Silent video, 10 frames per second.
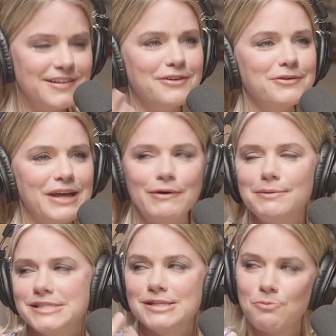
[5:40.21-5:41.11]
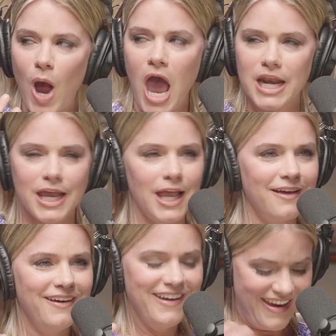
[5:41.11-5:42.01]
A little now. I'm
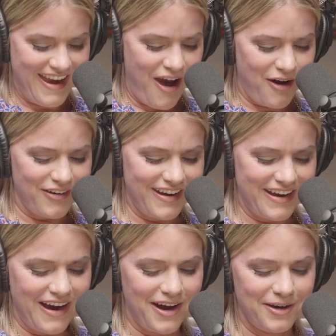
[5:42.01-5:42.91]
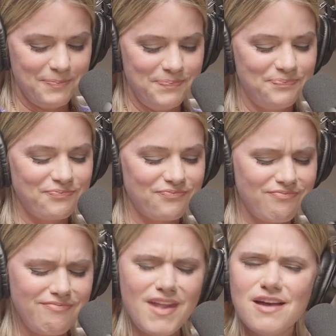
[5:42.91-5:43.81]
okay.
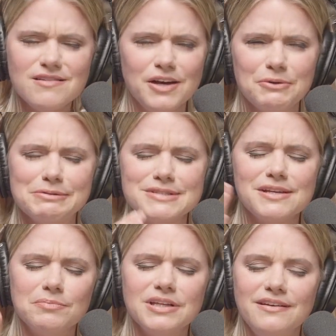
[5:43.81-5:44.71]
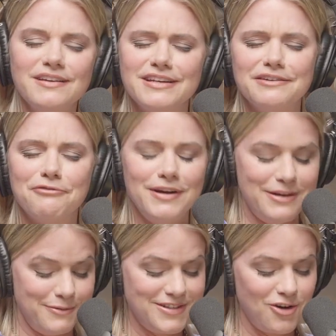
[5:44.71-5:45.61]
No, it was completely different.
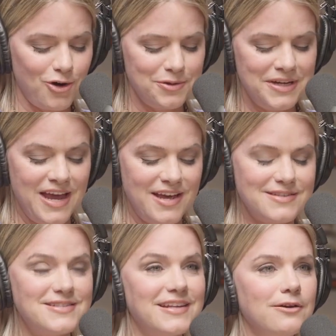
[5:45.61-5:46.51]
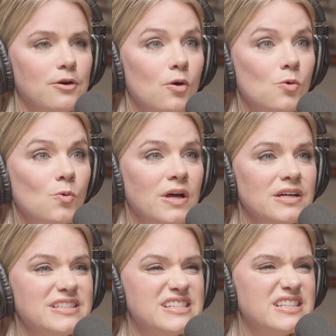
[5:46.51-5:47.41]
It was called
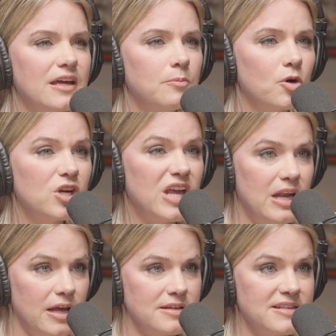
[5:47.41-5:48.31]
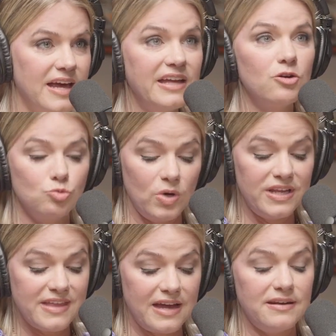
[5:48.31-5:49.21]
Psychocybernetics. I had to
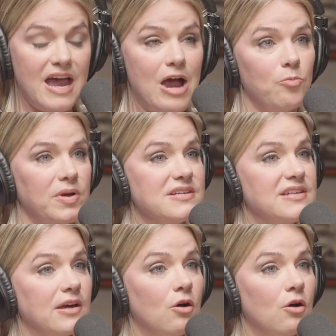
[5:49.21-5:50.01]
write that down because I